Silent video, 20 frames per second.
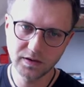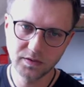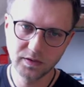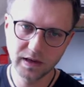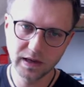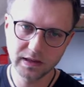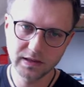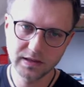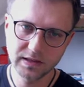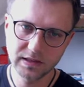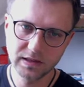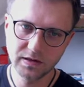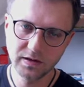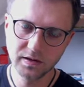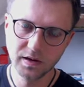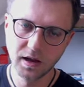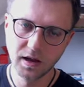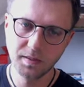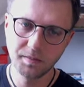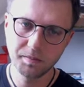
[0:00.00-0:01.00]
You get
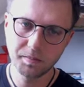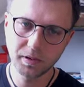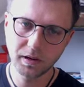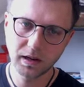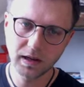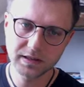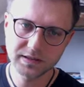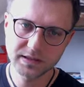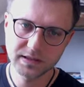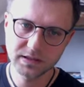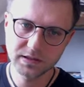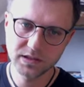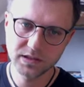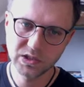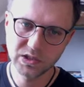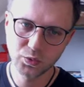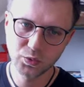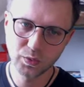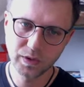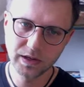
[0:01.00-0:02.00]
here plus
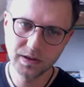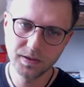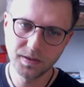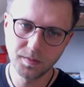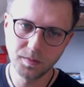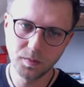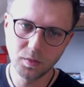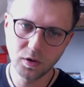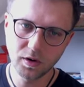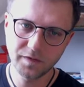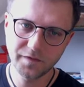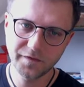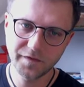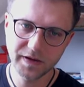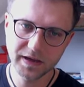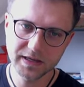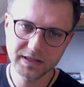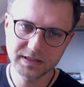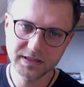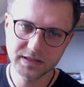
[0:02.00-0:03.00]
three more
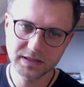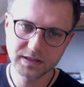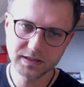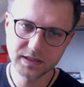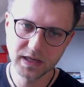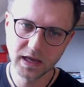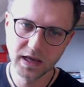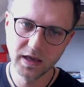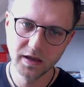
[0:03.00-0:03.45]
faces.